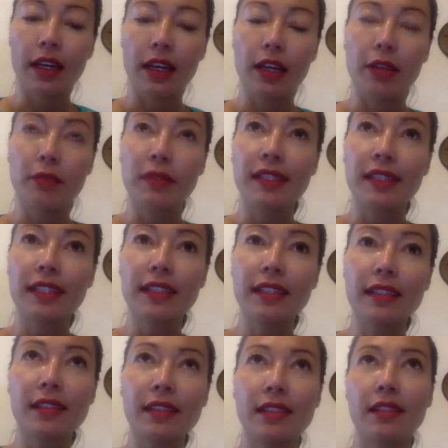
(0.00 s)

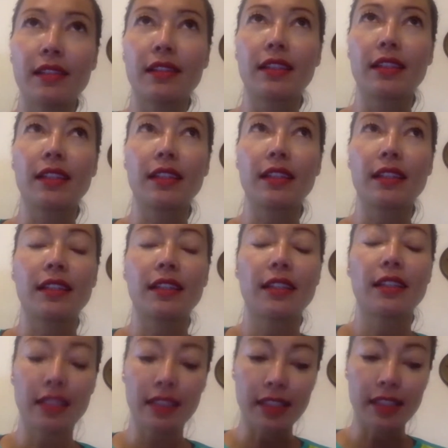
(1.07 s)
Since
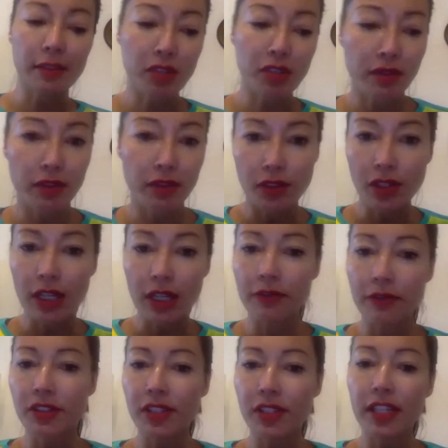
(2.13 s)
the inception of those
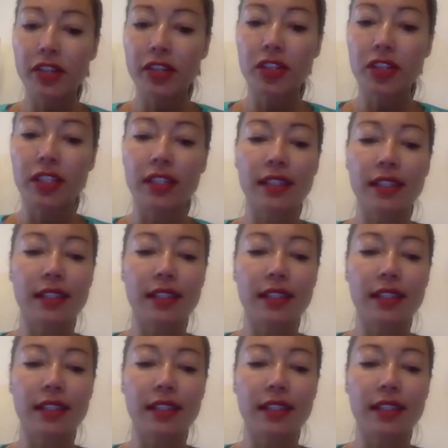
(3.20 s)
conversations,